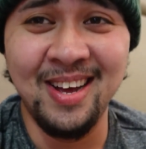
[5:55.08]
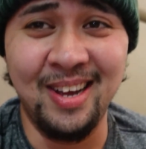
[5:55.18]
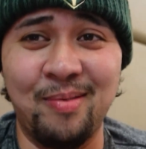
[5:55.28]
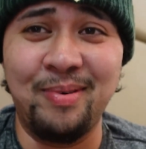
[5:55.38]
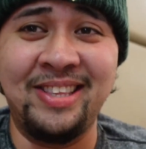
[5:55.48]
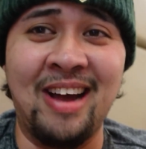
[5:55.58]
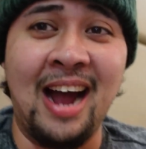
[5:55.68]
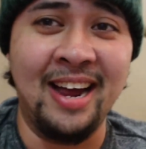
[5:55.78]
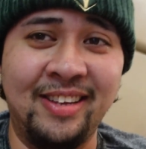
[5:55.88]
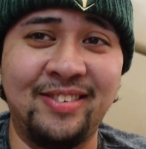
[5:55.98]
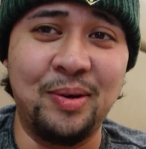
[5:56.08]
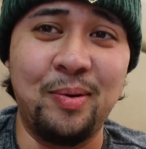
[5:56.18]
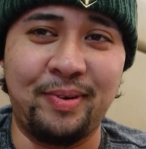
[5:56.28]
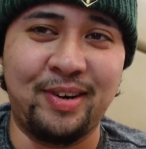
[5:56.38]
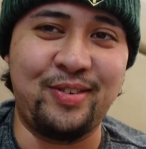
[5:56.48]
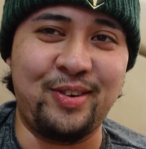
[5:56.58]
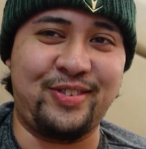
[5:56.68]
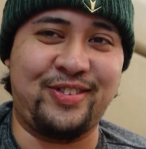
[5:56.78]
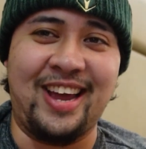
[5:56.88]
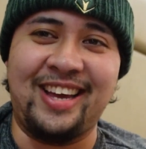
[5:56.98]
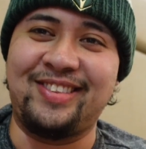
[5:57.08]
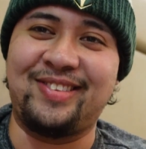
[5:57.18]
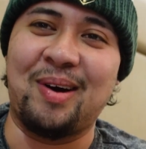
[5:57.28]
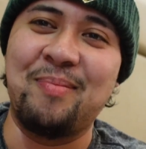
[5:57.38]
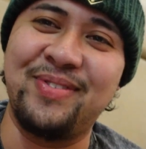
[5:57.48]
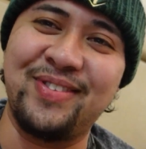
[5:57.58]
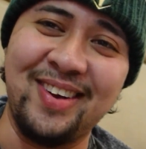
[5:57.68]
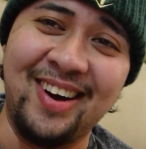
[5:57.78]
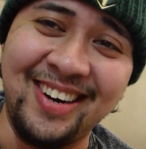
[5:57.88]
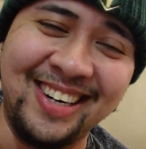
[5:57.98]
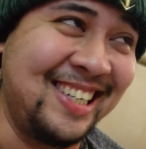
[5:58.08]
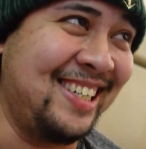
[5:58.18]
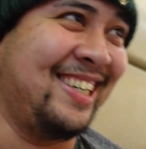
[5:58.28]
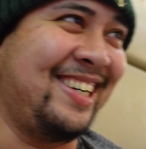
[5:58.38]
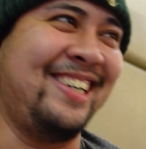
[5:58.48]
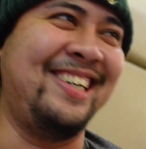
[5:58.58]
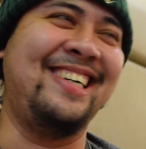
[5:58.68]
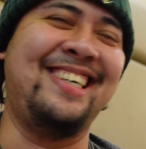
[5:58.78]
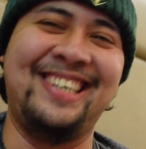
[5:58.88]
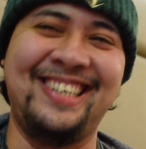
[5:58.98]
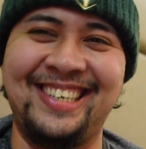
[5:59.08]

yeah, we dying too because you're saying dumb stuff. yeah.